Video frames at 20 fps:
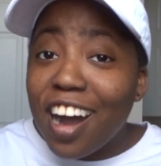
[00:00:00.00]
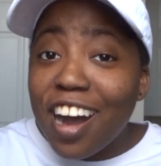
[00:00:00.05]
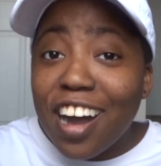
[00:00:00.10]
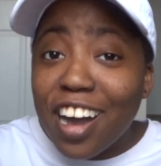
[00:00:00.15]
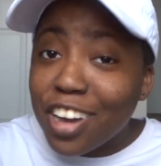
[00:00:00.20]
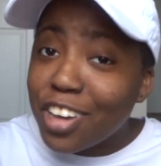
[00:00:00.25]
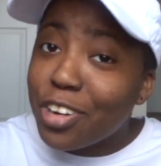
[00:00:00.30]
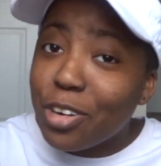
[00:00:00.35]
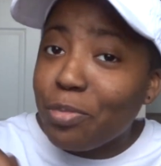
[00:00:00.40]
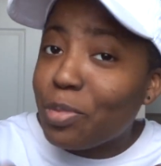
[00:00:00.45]

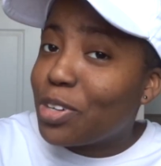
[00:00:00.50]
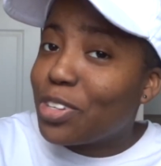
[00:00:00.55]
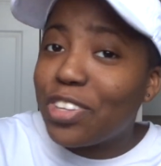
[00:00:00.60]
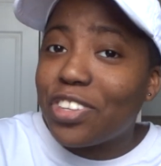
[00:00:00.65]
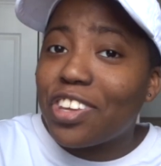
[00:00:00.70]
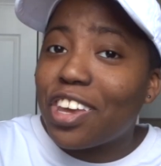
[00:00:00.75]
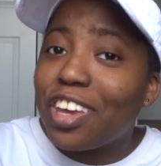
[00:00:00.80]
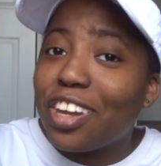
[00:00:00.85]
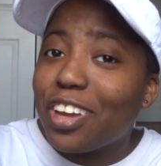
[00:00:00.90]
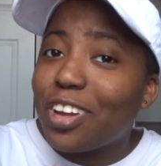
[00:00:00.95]

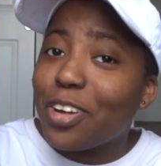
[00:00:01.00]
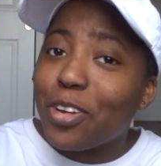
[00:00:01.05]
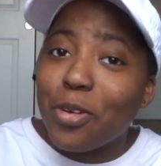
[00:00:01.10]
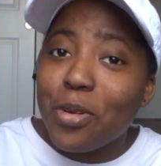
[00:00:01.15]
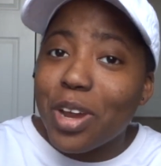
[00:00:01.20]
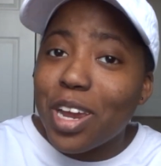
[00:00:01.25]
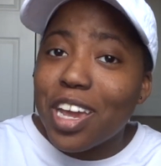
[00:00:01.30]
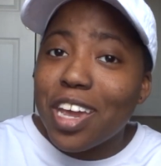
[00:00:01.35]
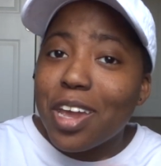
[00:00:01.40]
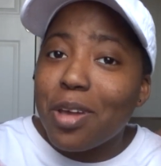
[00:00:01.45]
100%
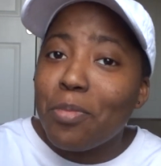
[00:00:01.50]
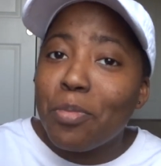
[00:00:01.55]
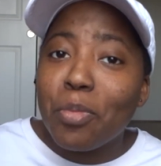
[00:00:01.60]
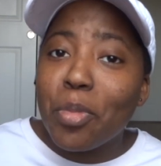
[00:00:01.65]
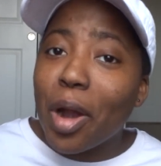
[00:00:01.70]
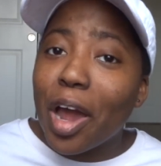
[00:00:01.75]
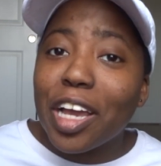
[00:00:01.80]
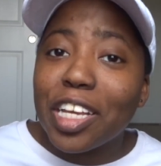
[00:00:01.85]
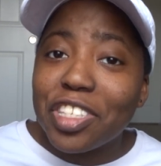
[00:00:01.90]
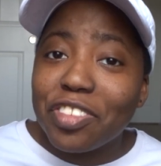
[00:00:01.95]
agree,
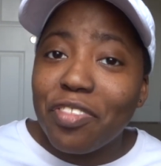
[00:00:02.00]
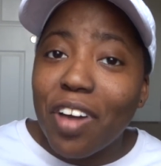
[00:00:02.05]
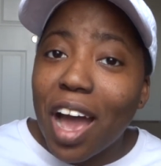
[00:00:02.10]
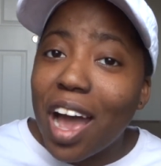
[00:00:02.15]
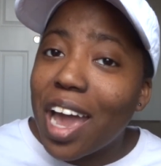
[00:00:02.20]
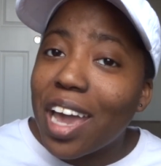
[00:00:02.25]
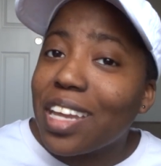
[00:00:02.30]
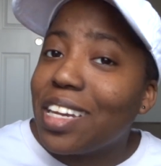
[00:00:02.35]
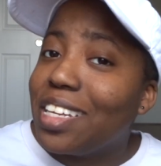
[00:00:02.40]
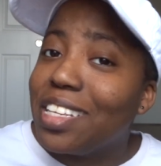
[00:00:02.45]
Bryce
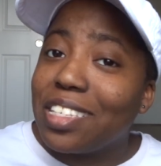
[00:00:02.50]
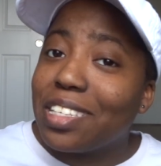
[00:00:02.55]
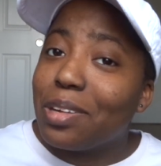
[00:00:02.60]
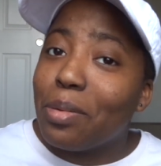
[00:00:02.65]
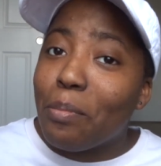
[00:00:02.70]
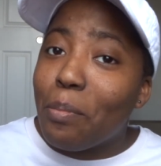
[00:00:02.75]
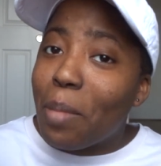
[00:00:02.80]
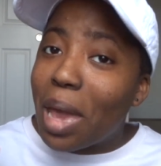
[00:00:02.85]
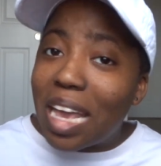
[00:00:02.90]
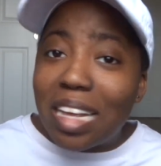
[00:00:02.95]
Vine is an
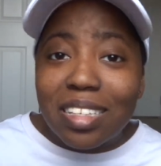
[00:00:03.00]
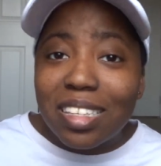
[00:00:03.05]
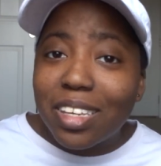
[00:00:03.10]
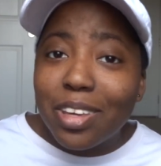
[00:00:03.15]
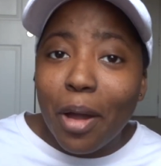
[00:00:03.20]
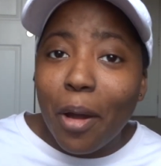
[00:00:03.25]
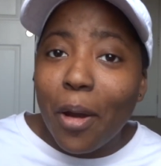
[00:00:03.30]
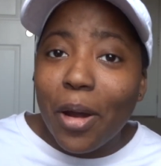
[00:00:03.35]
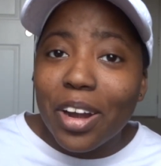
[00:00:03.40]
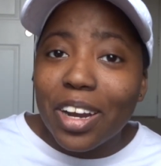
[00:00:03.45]

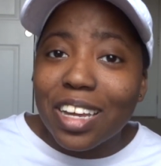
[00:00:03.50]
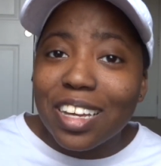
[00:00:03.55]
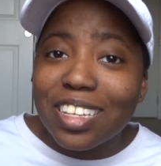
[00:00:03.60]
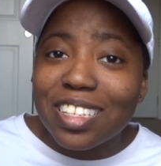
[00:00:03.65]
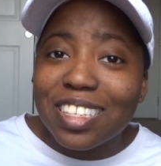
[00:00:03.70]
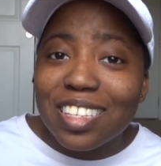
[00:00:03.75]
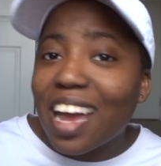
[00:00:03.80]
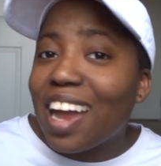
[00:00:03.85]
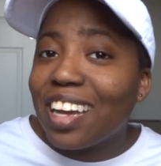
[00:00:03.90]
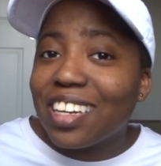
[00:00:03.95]
amazing
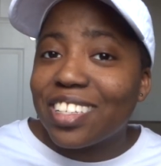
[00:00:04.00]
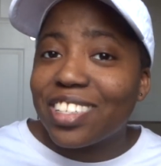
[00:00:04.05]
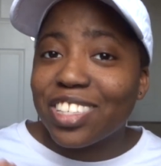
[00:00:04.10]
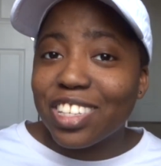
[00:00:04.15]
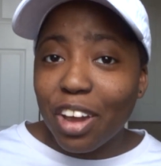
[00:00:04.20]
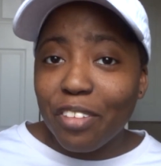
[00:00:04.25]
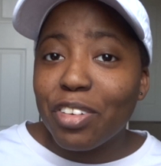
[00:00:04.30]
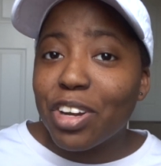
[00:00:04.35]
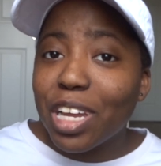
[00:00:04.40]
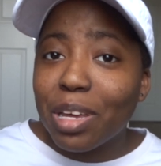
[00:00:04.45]
artist. I
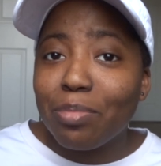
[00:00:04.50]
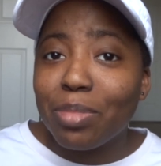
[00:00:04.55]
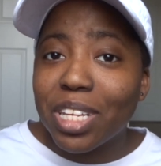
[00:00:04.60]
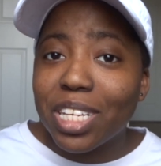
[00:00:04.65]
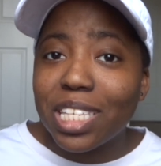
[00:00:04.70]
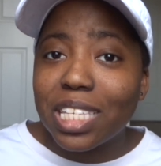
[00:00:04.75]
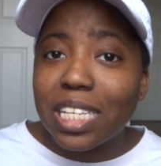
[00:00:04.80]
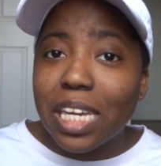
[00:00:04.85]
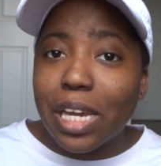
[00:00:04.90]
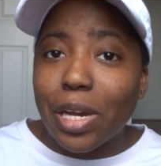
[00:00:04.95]
discovered him
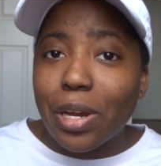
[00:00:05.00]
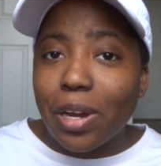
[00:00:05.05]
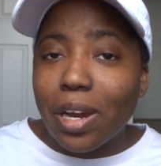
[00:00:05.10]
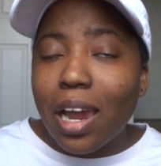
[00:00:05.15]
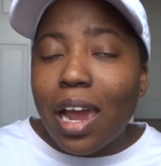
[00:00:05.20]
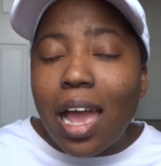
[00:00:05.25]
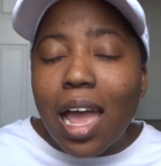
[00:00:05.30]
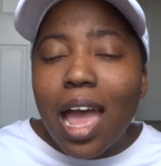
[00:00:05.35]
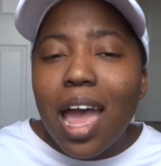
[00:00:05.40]
this year.